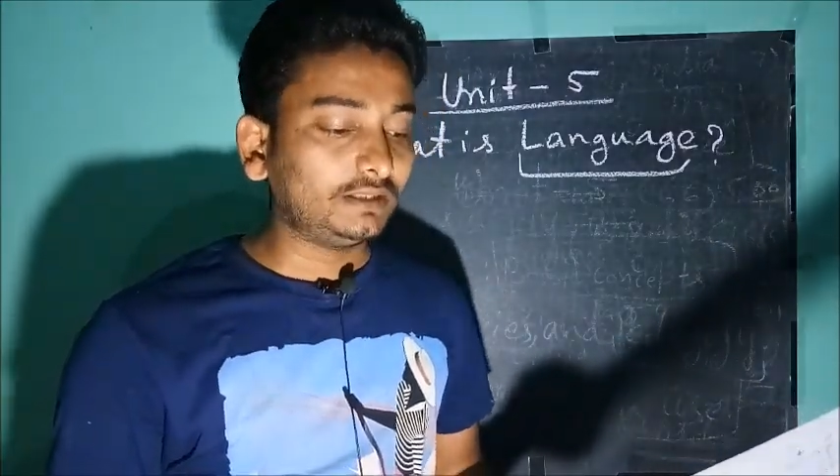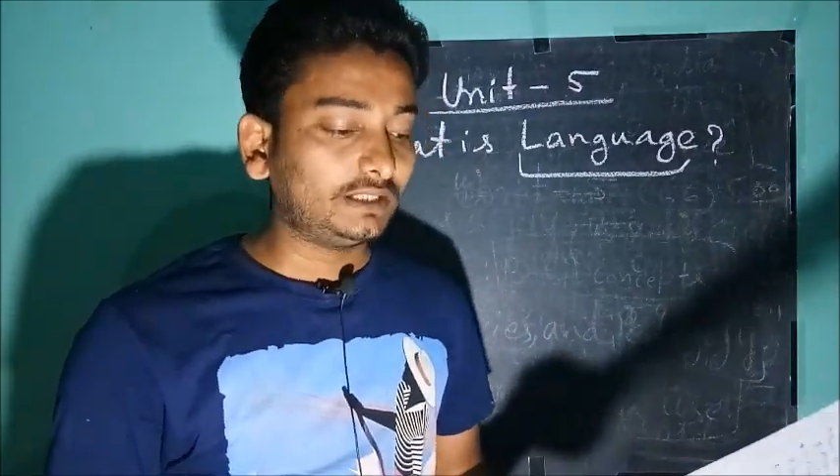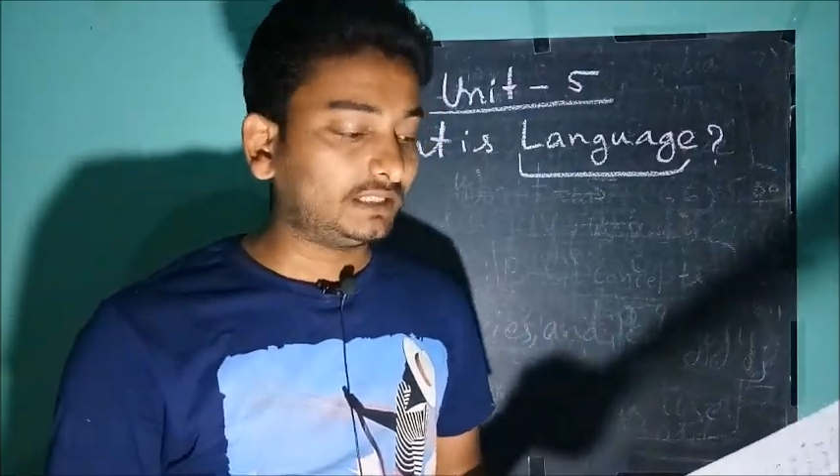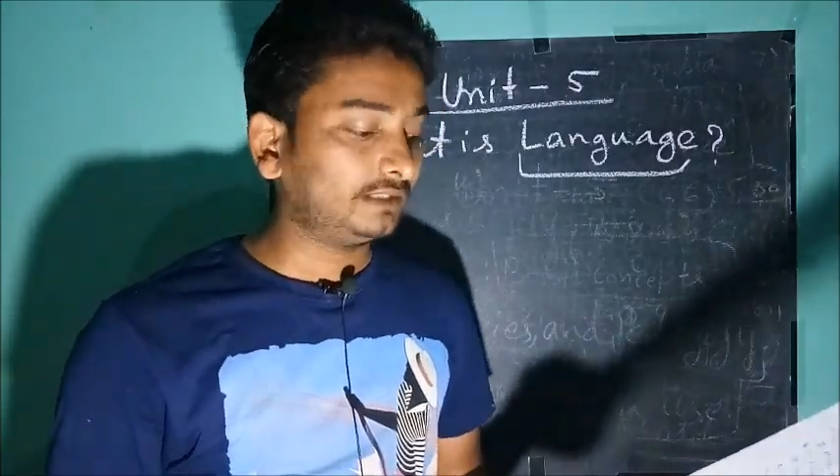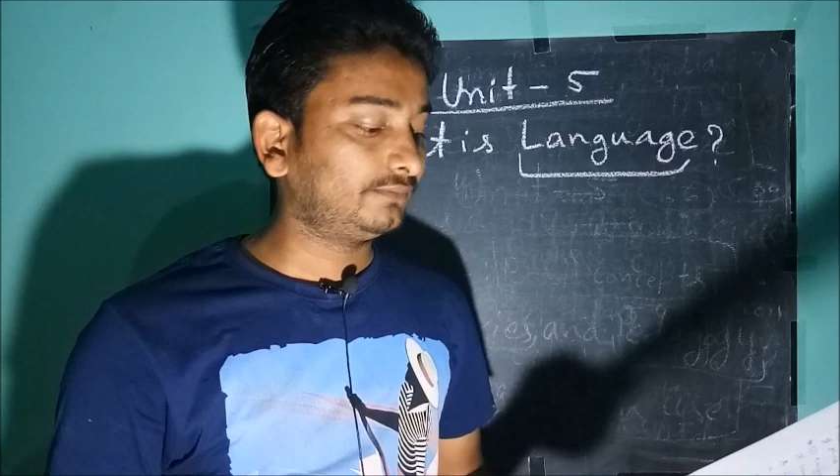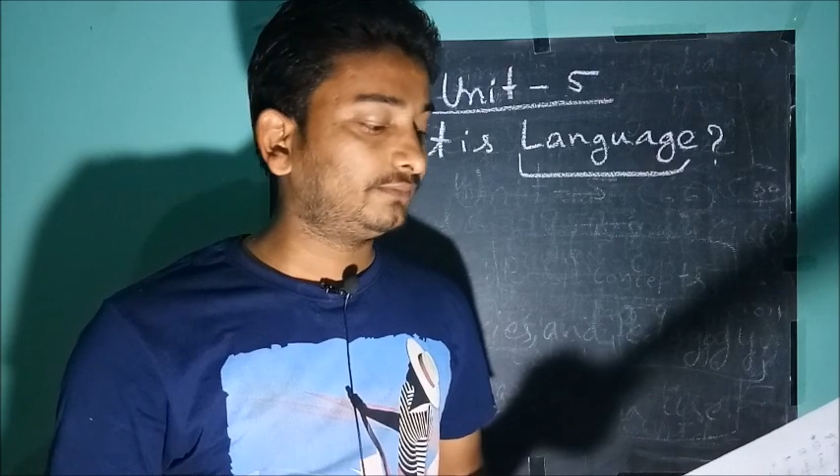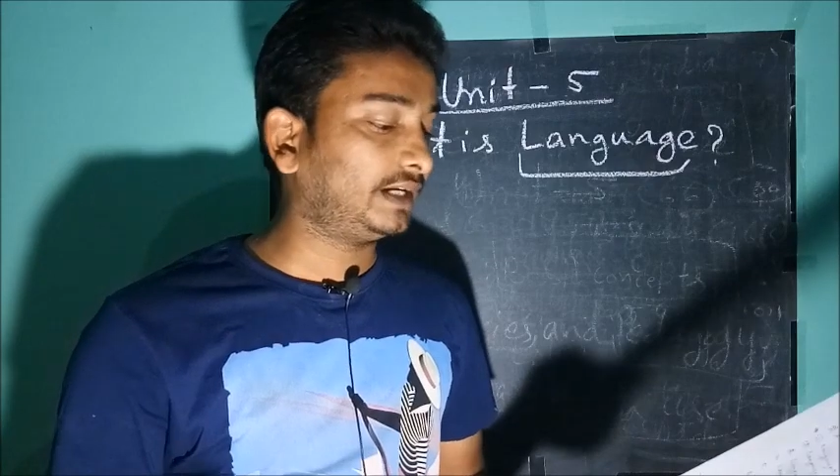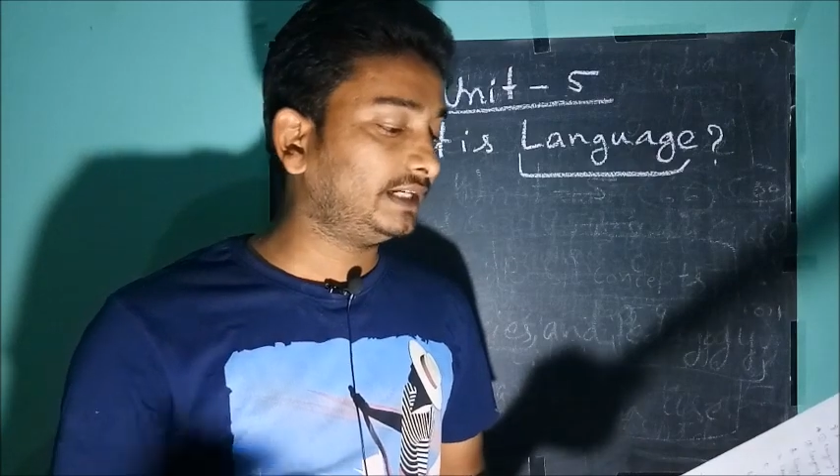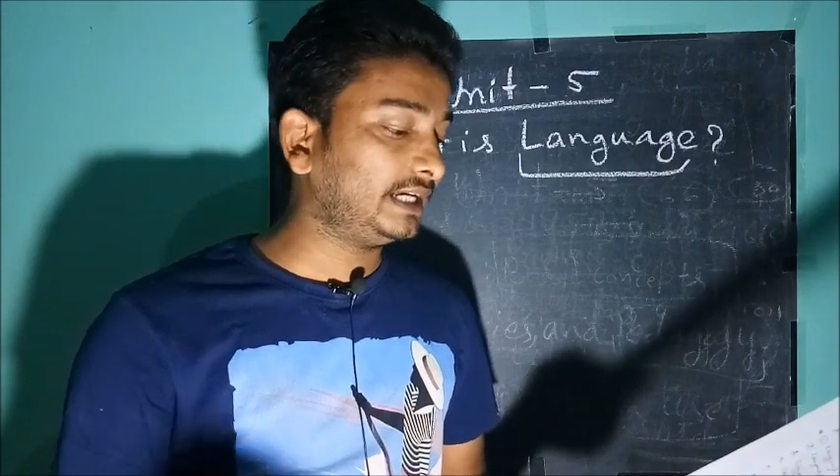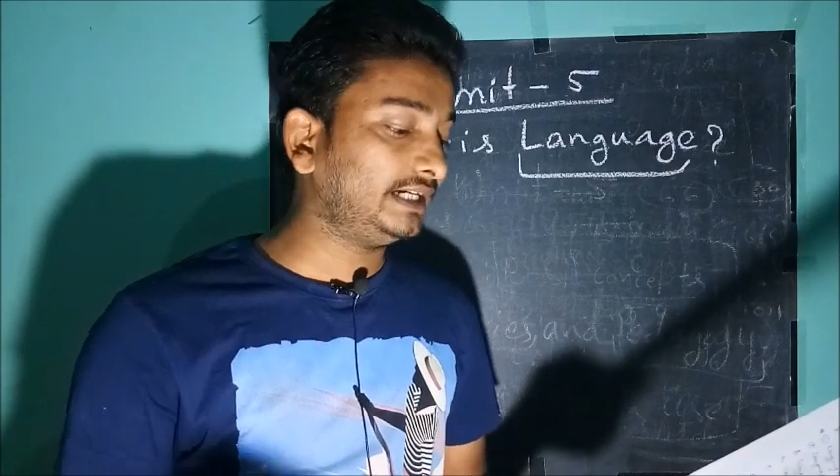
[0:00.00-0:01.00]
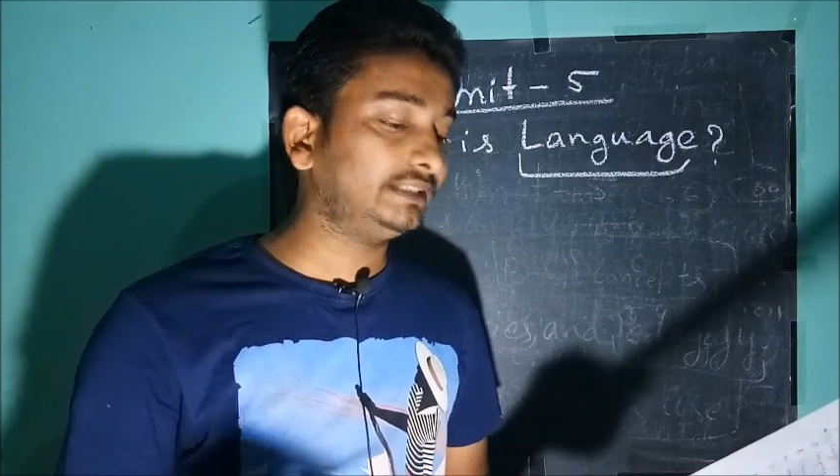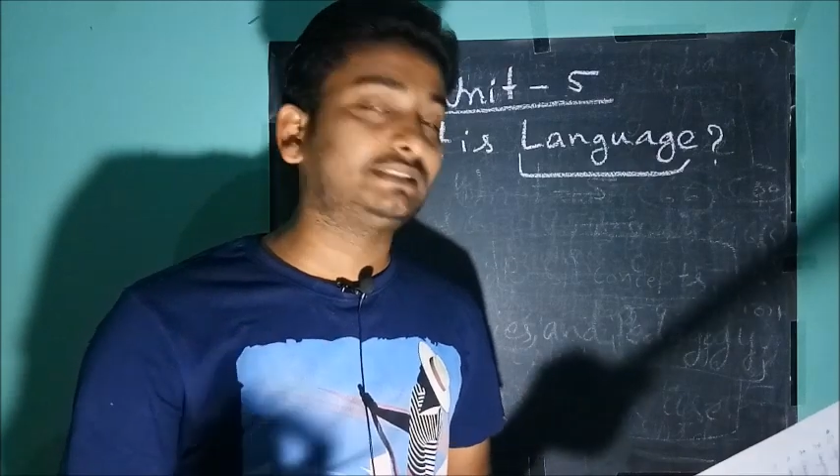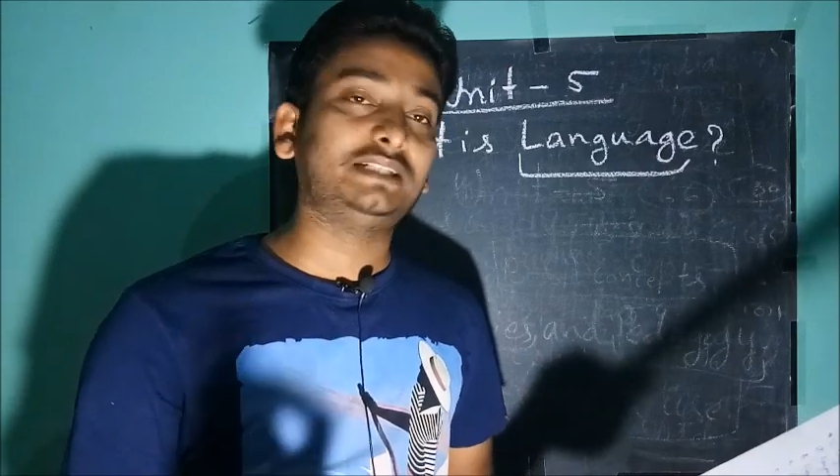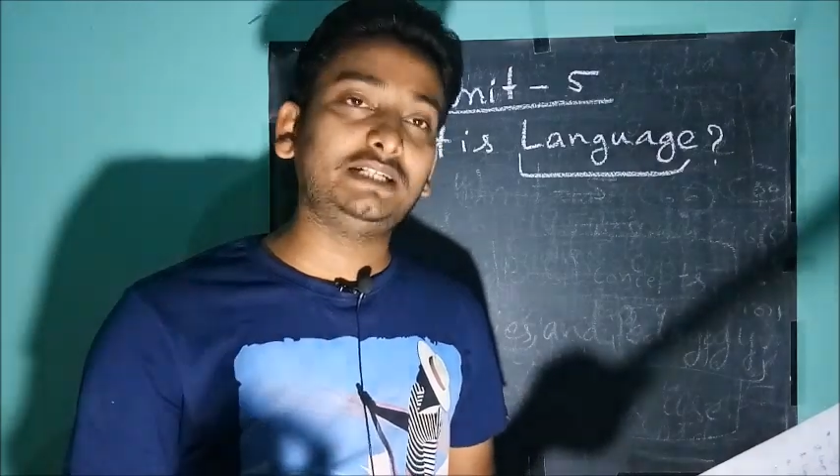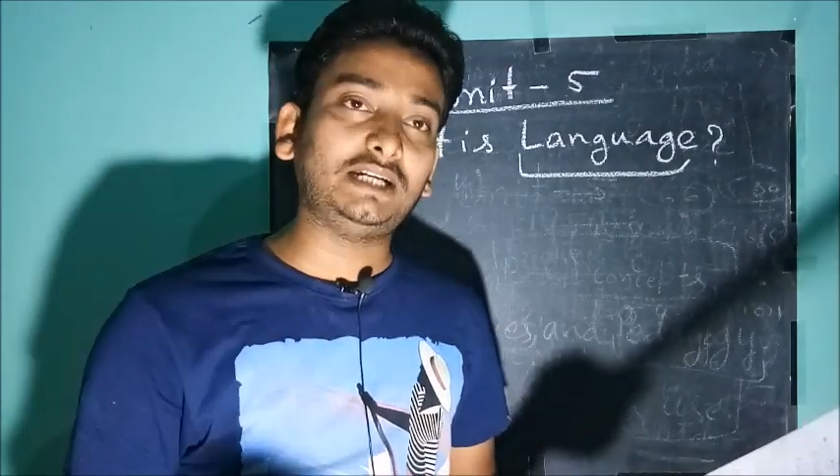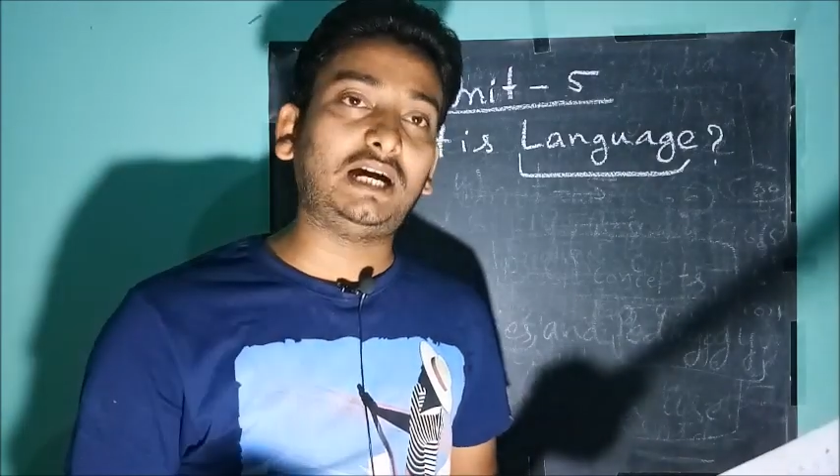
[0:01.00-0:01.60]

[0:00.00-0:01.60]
a finite set